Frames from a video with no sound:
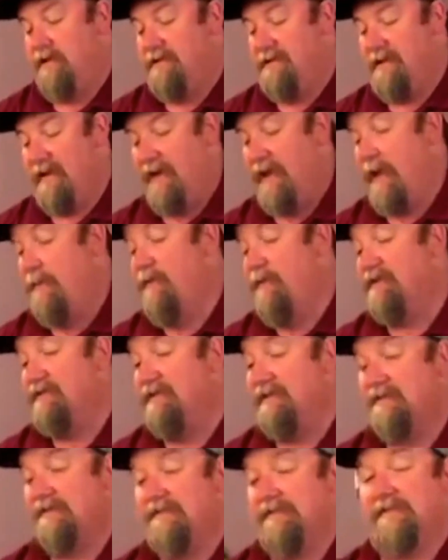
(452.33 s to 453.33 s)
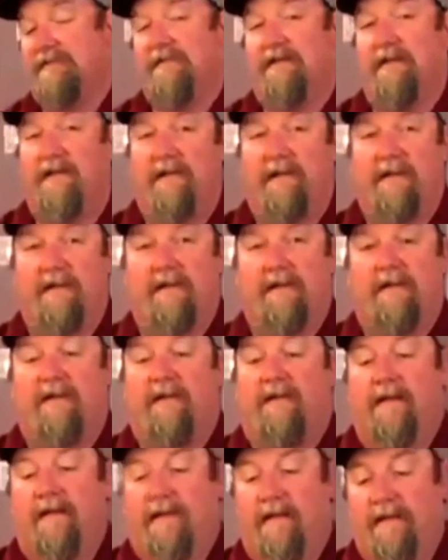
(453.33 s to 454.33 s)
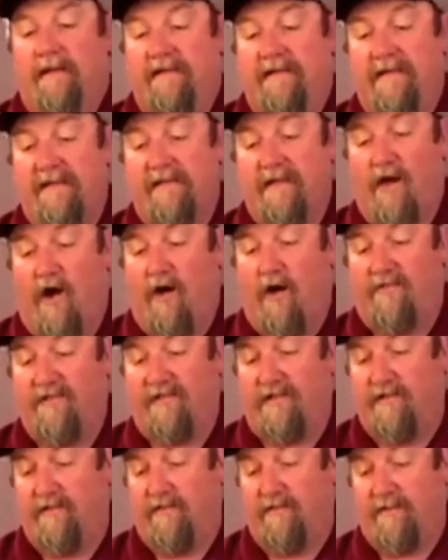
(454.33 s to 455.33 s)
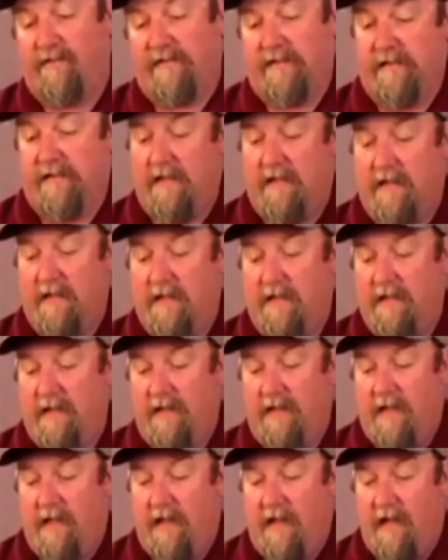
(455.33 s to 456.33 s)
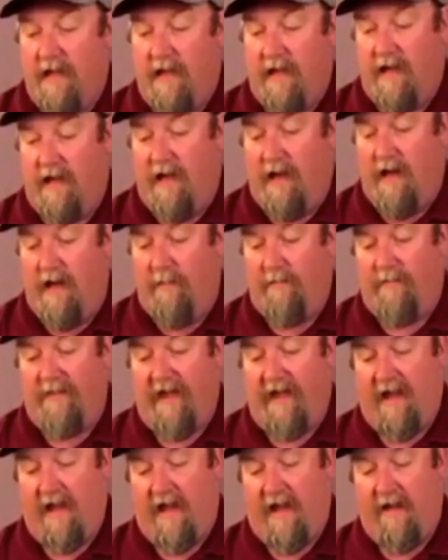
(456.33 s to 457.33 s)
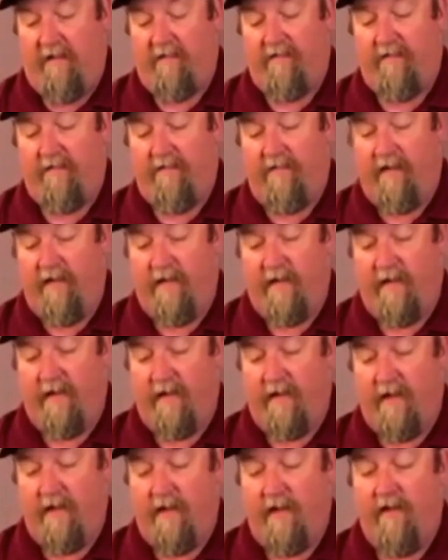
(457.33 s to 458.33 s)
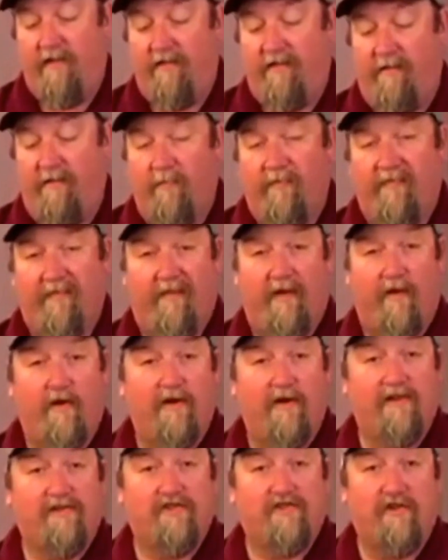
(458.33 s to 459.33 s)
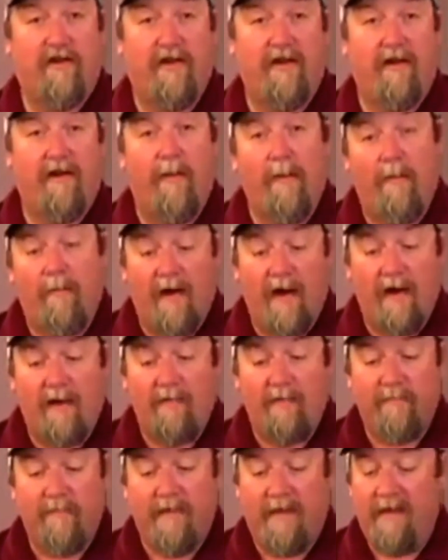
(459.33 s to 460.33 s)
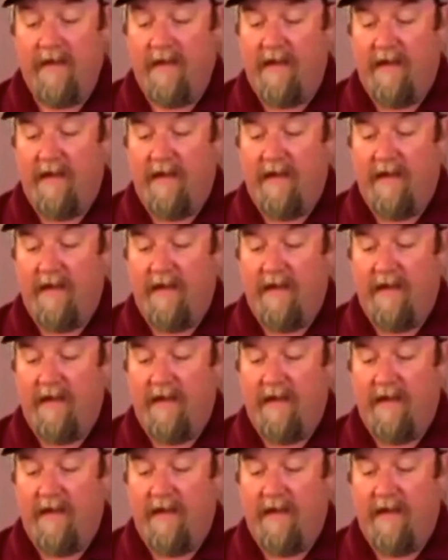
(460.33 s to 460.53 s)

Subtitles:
Dynamic Disc golf shoes. They have some serious tread on the bottom.